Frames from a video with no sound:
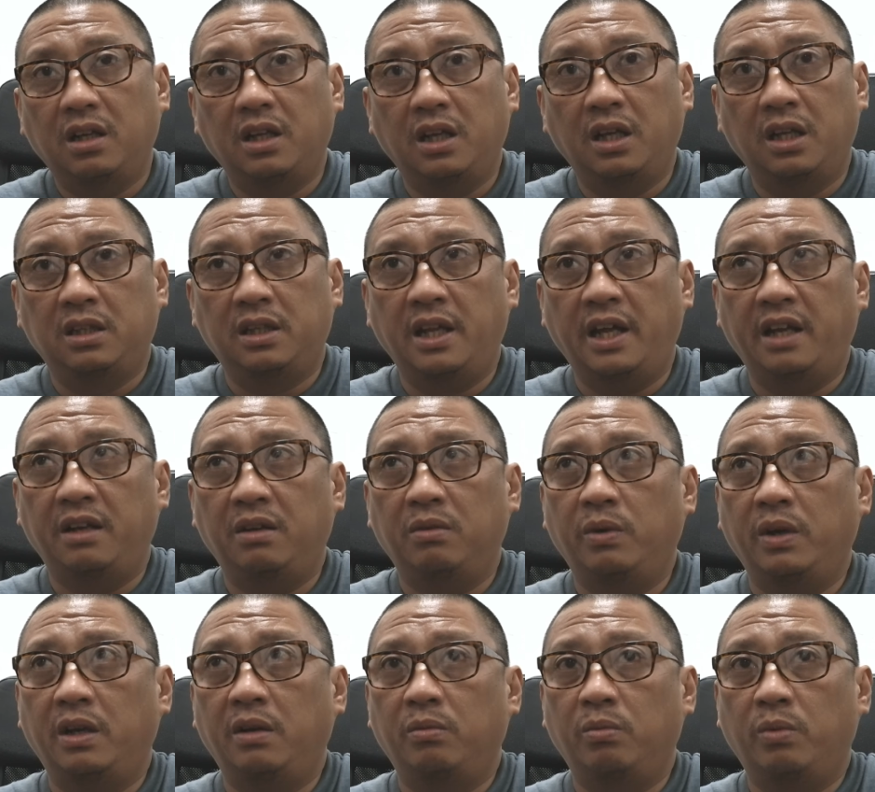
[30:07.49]
and then
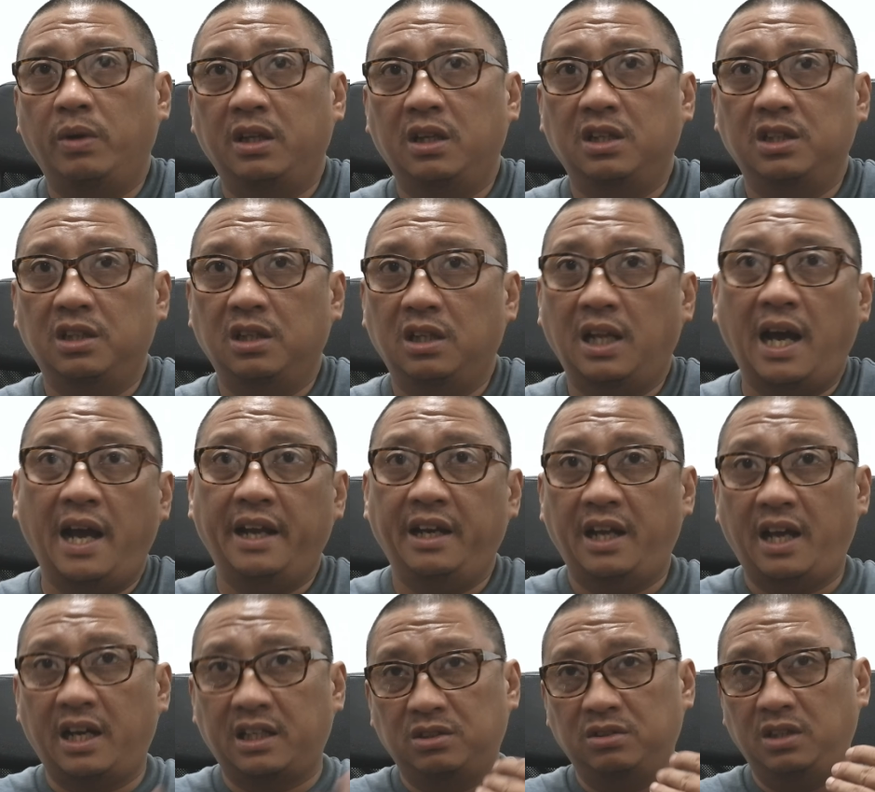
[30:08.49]
when the line
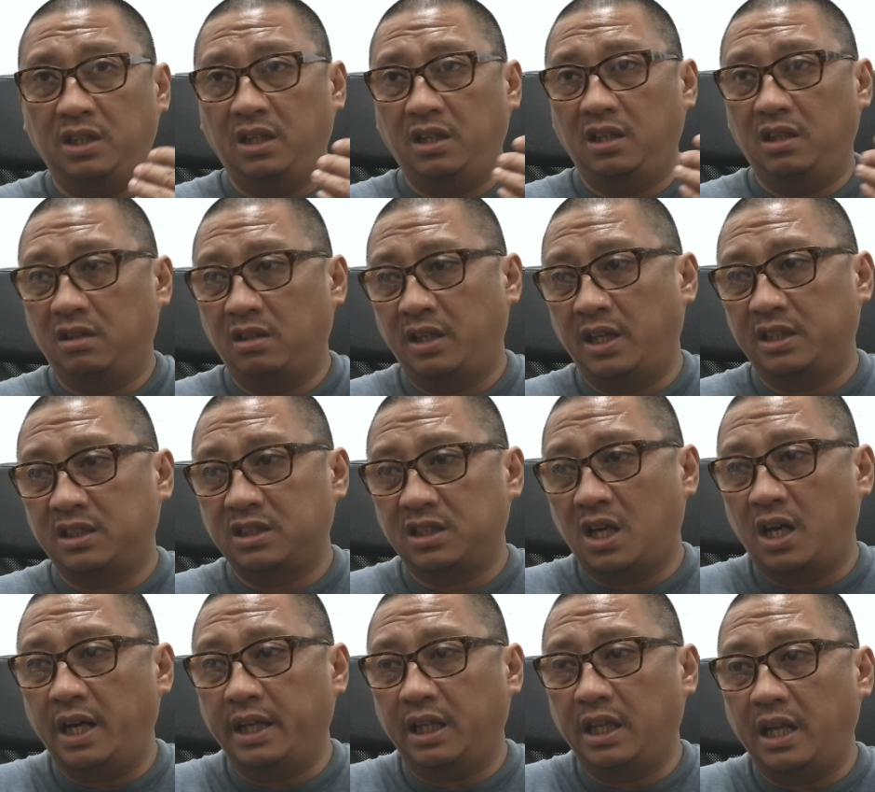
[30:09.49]
actually gets
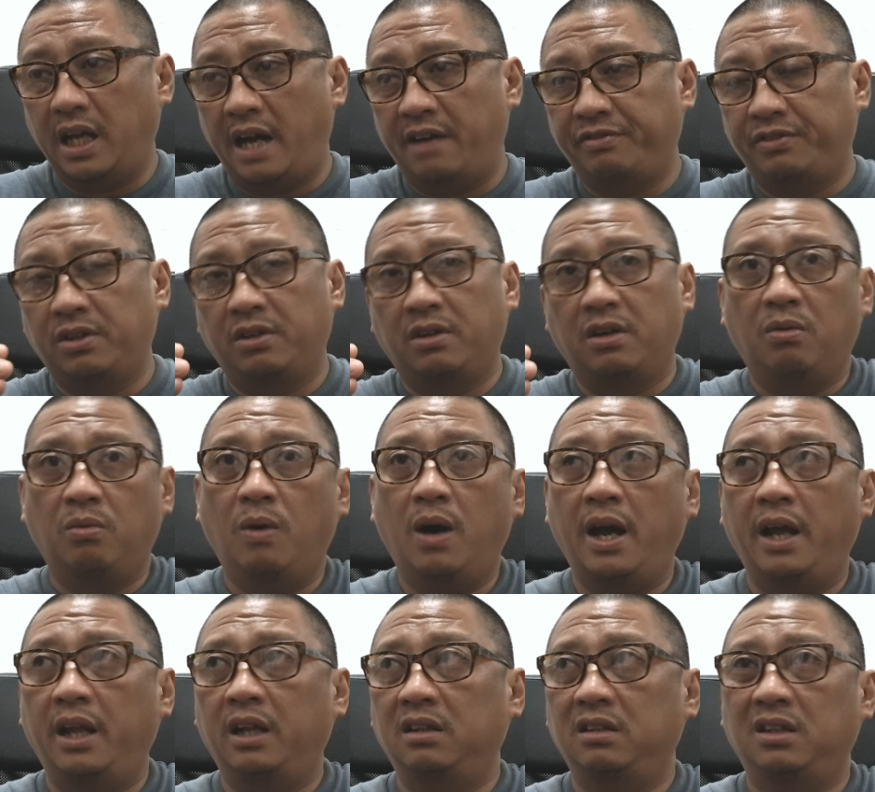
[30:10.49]
cut after a
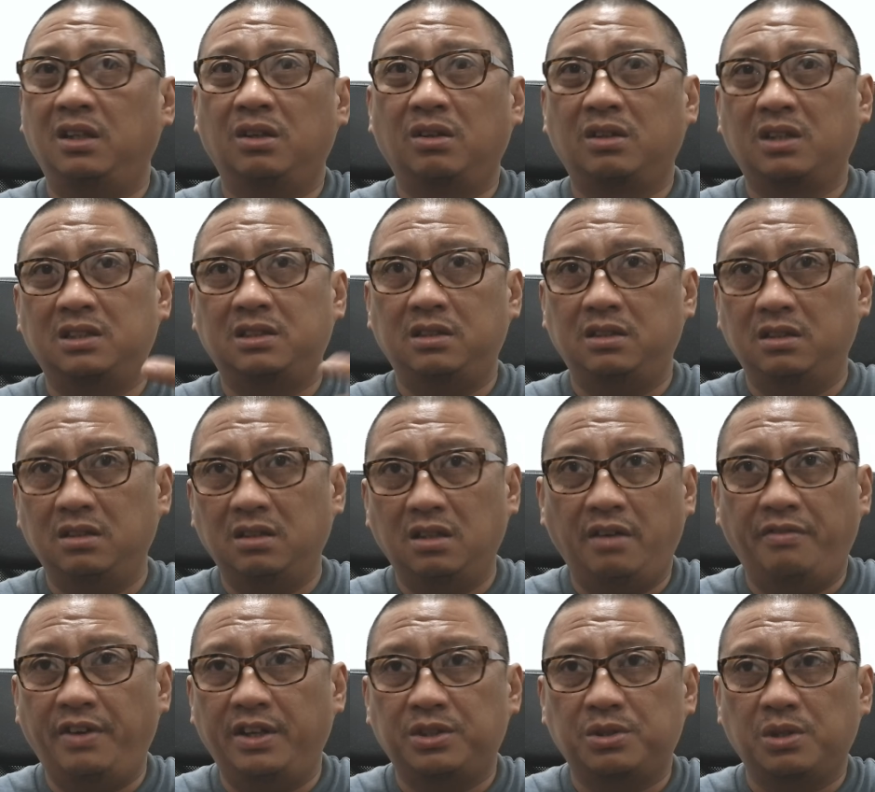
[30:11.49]
while, because
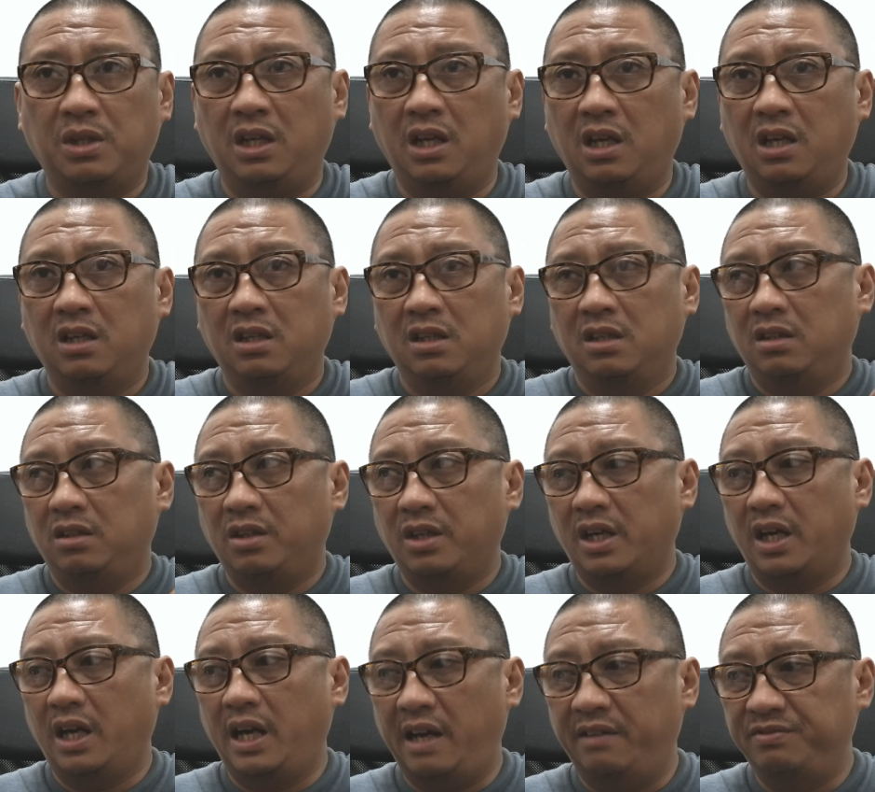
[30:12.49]
eventually you're
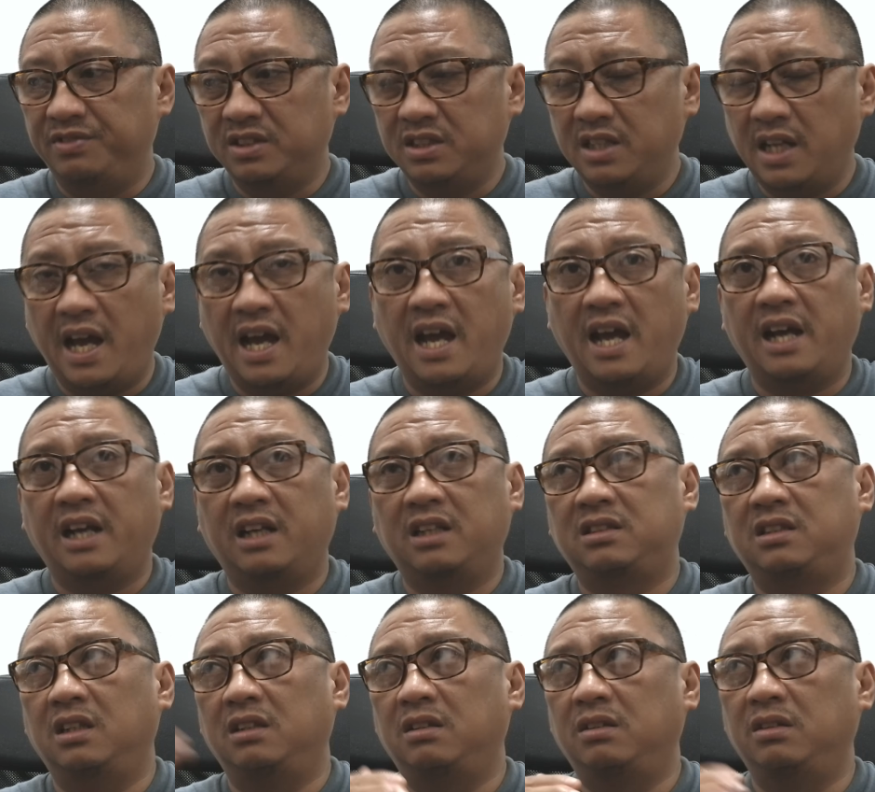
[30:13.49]
gonna have snags
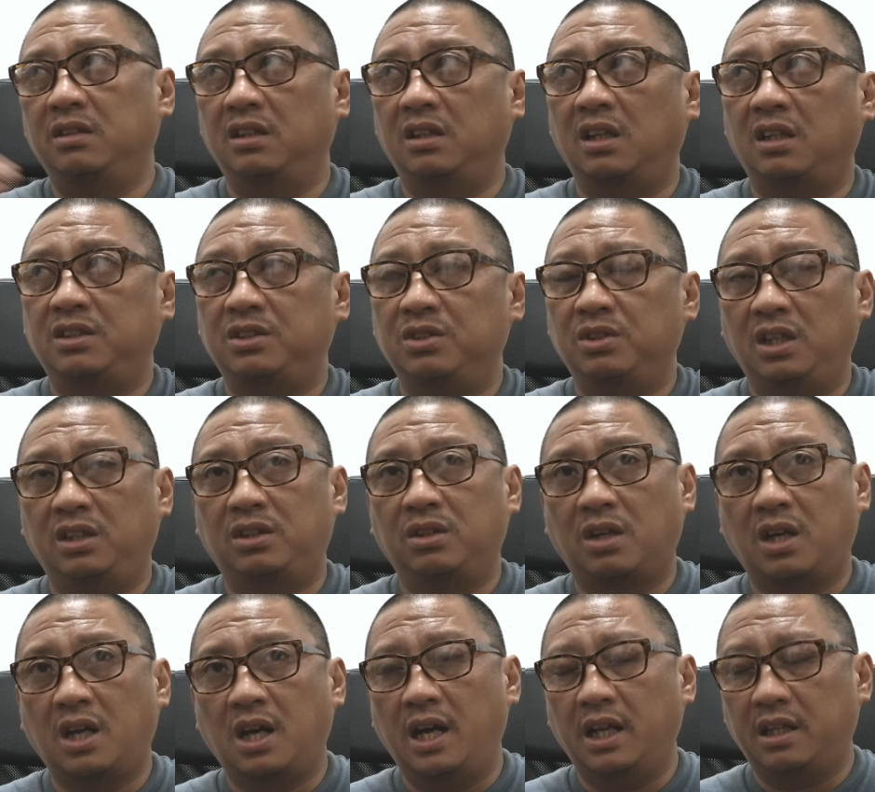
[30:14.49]
that you need to
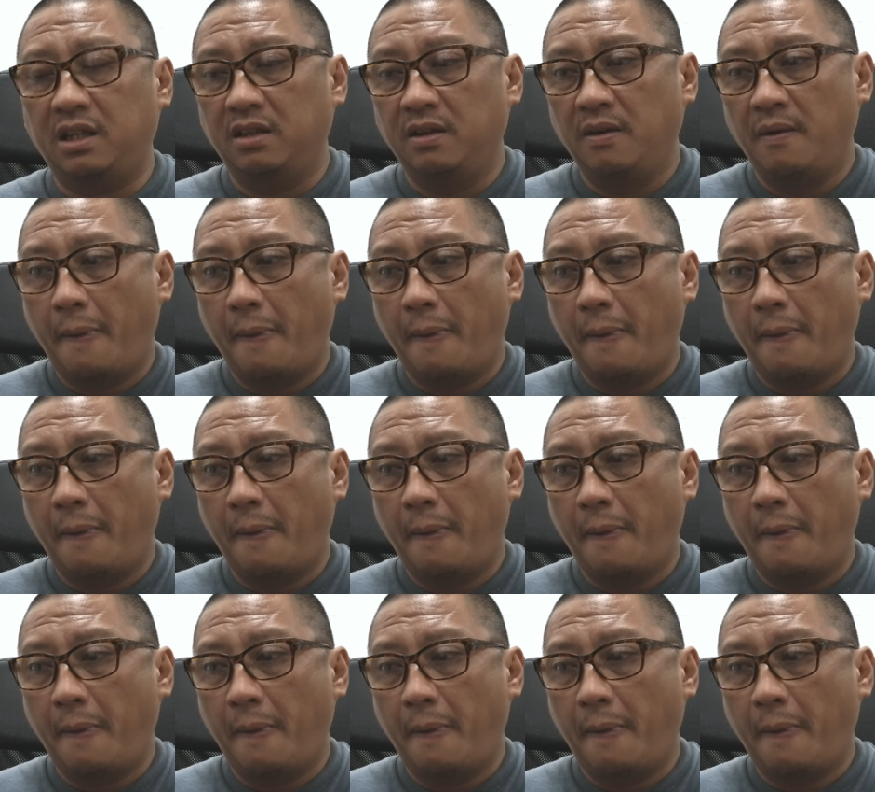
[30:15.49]
cut,